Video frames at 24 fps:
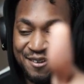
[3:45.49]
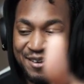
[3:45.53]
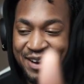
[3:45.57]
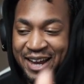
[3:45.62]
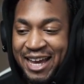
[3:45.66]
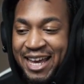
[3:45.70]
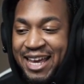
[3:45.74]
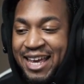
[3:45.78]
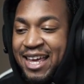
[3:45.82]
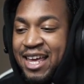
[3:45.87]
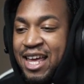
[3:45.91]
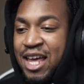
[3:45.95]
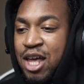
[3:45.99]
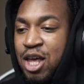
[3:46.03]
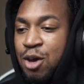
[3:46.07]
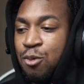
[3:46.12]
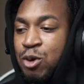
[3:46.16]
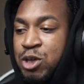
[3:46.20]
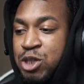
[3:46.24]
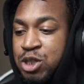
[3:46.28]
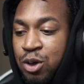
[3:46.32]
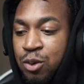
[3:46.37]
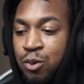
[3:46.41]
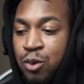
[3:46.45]
right,
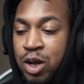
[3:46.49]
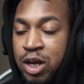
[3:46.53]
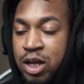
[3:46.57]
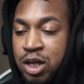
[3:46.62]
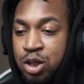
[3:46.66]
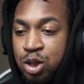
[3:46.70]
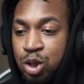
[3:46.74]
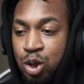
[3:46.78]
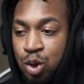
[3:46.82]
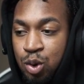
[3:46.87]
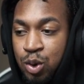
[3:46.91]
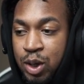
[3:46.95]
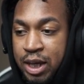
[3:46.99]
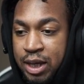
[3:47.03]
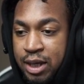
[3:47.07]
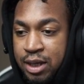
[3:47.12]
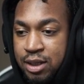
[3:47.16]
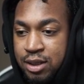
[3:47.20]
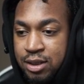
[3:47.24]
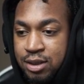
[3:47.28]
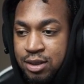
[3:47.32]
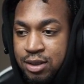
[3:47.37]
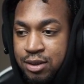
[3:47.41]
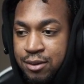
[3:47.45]
what you want to do
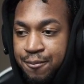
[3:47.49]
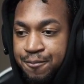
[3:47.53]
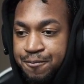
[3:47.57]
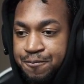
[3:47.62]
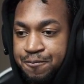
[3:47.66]
is